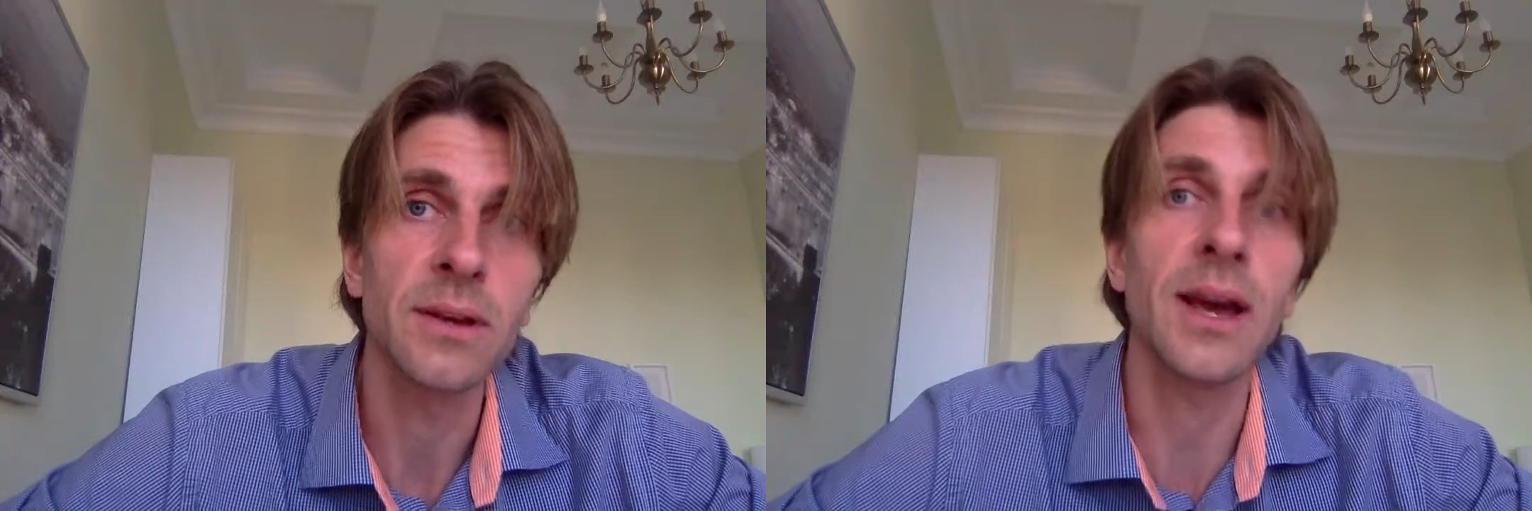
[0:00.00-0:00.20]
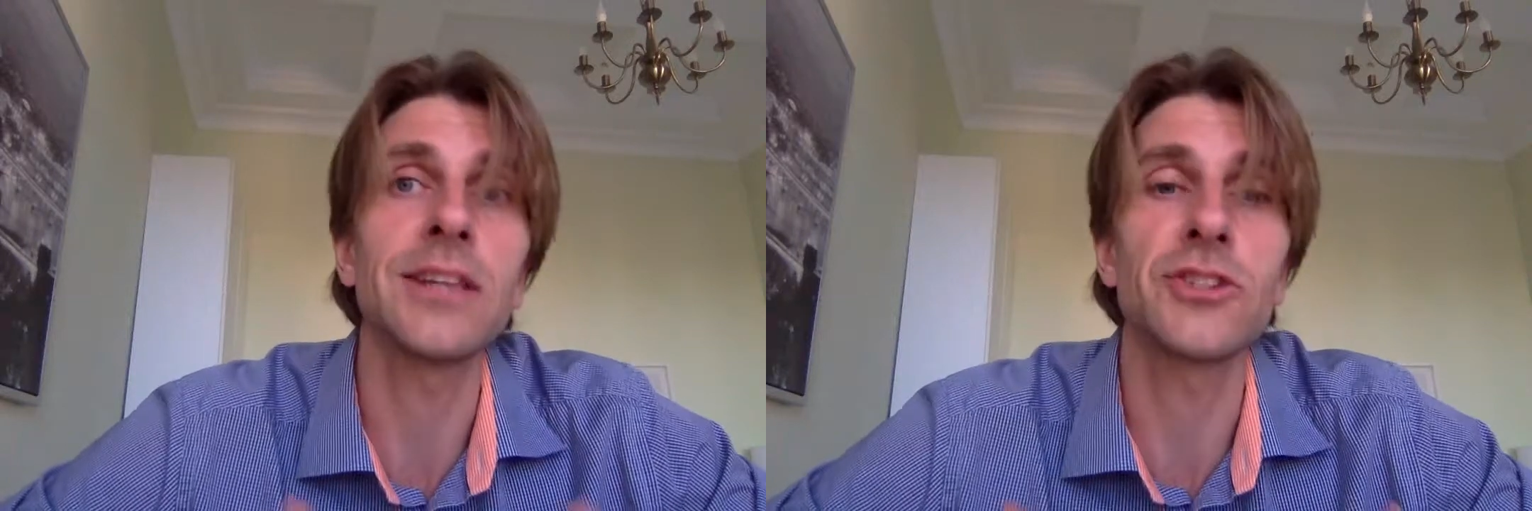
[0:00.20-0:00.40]

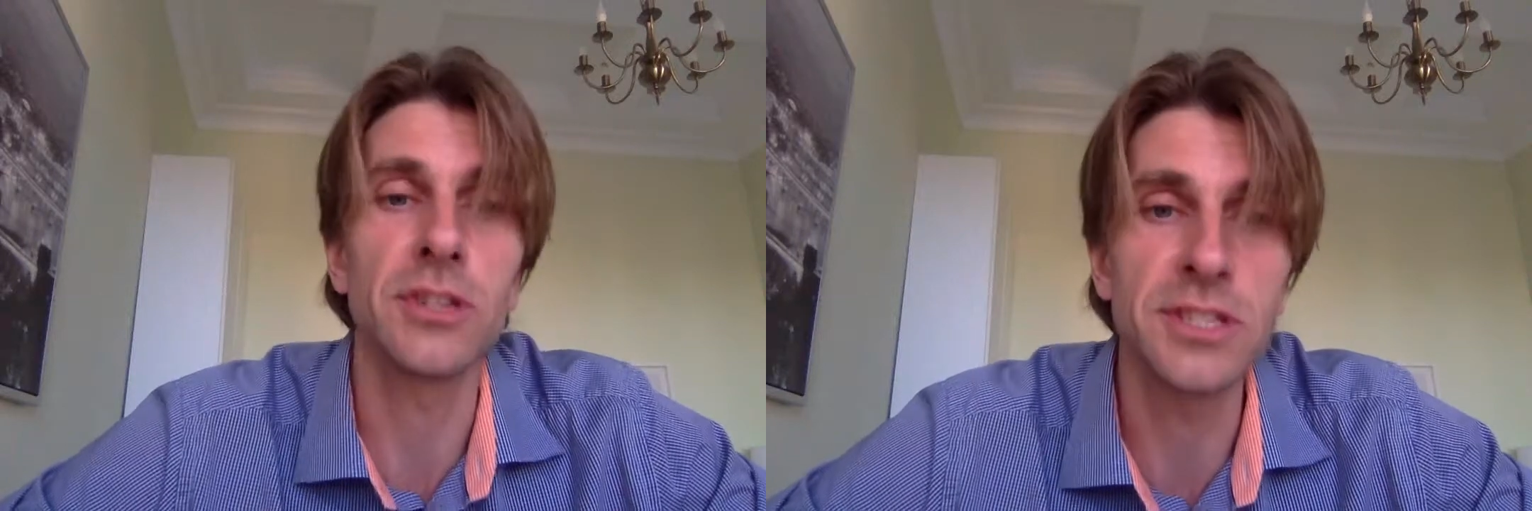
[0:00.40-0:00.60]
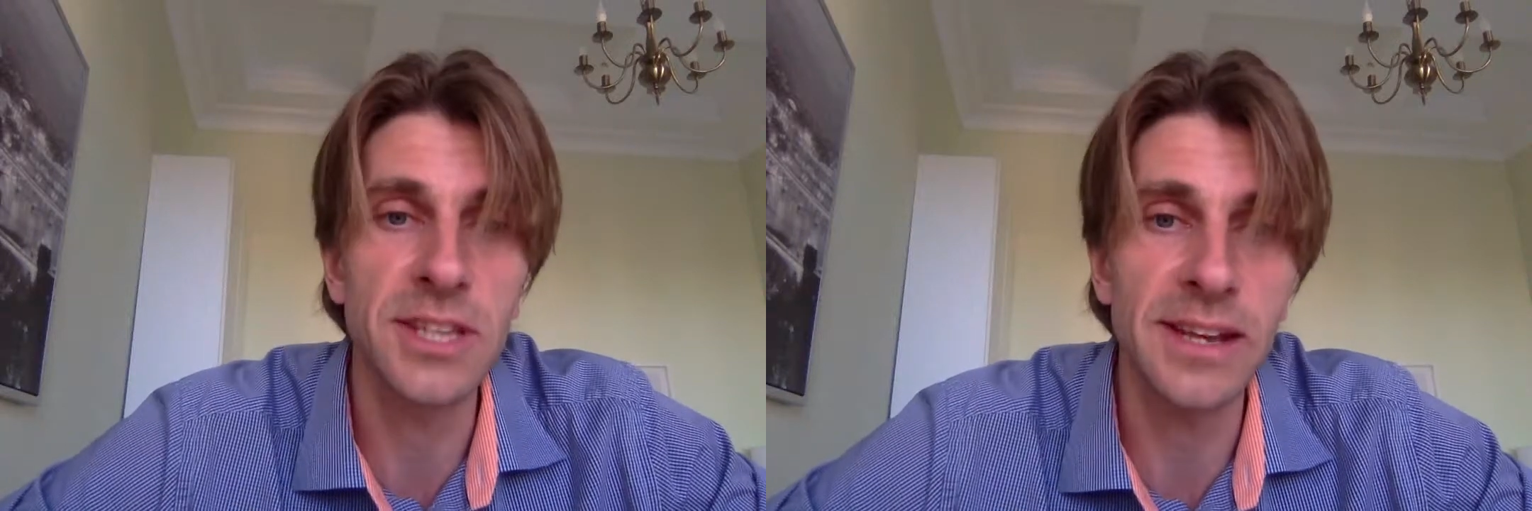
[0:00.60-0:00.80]

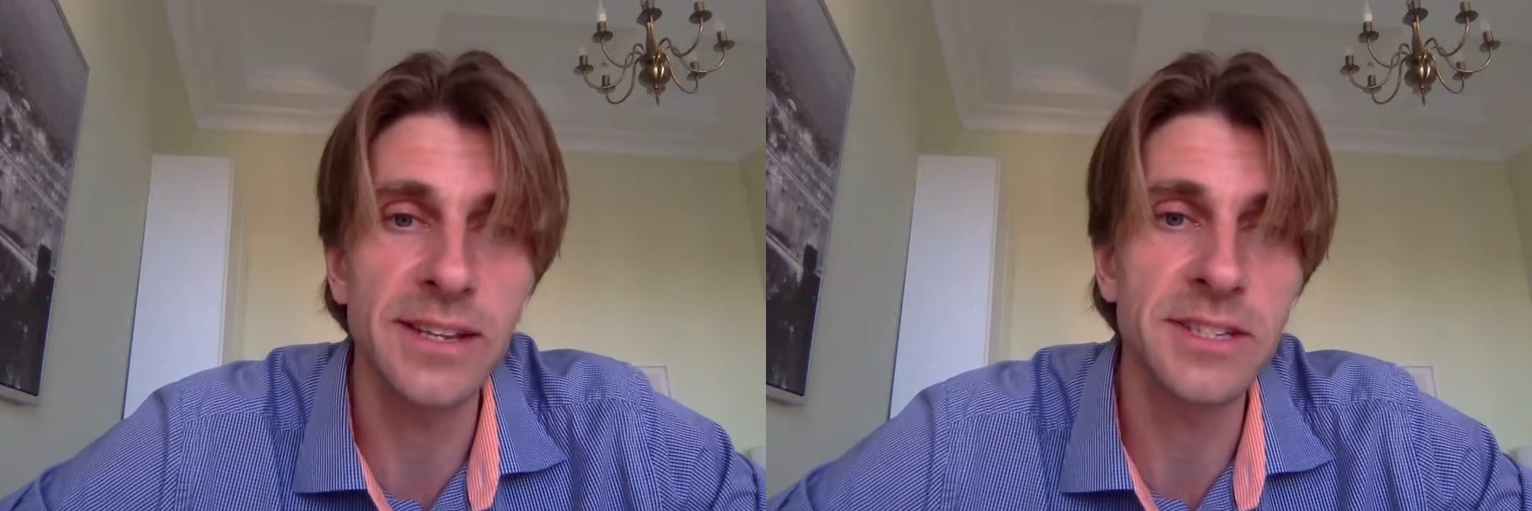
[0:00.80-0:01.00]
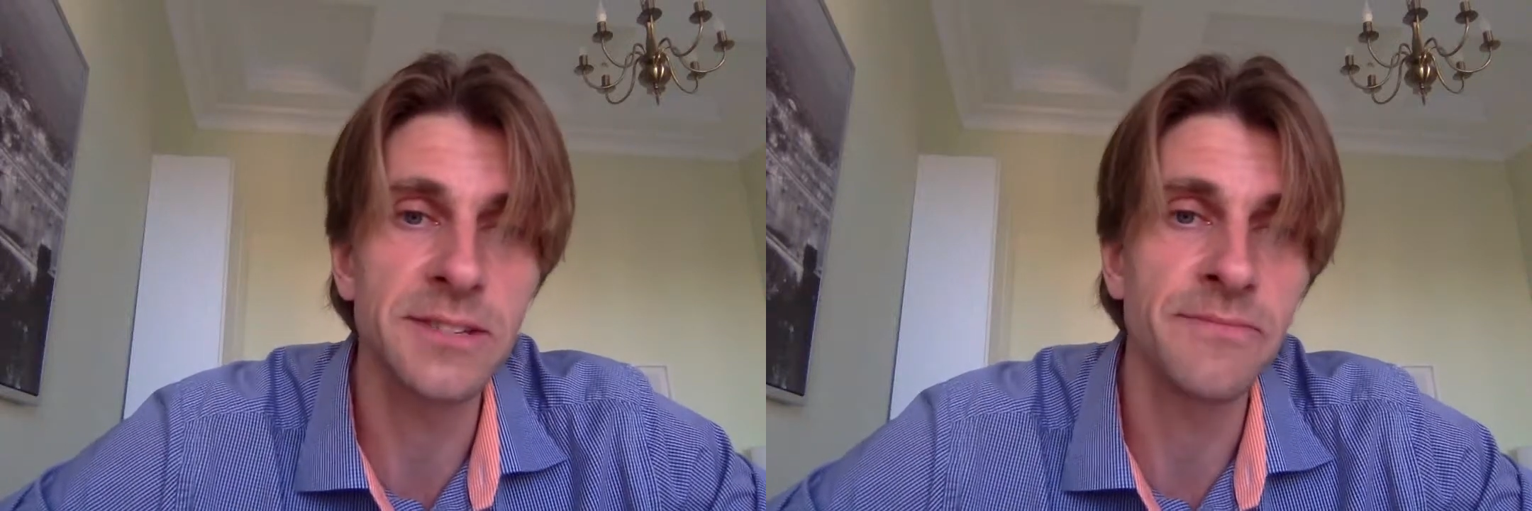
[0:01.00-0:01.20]
cultural
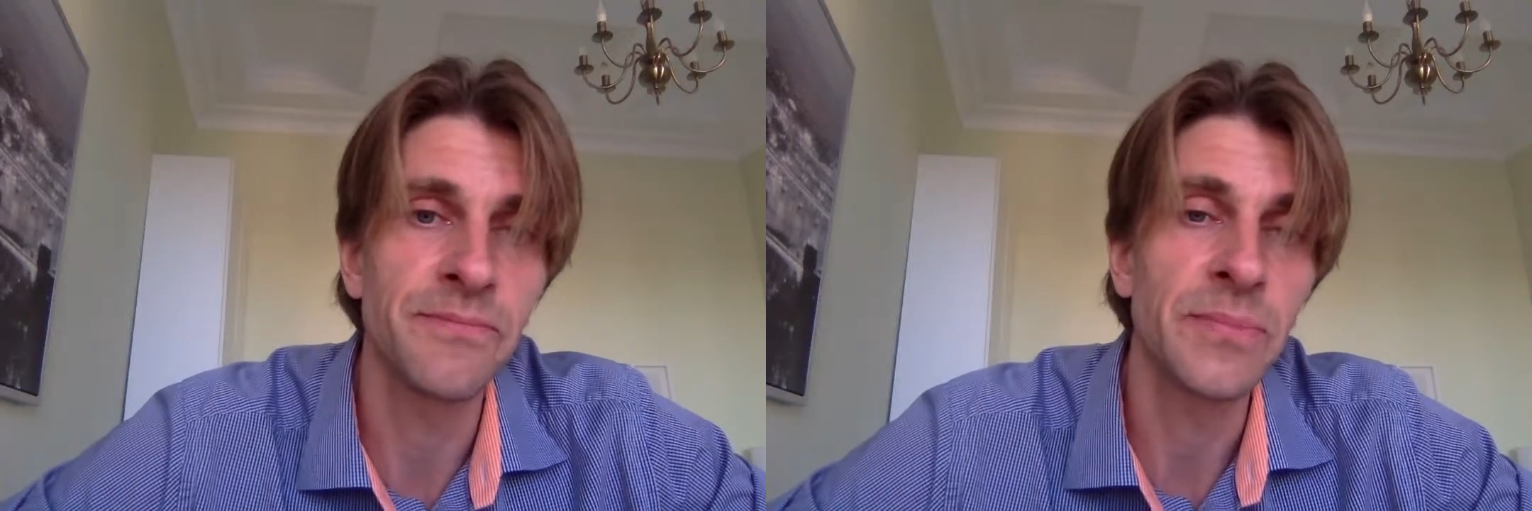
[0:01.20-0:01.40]
studies,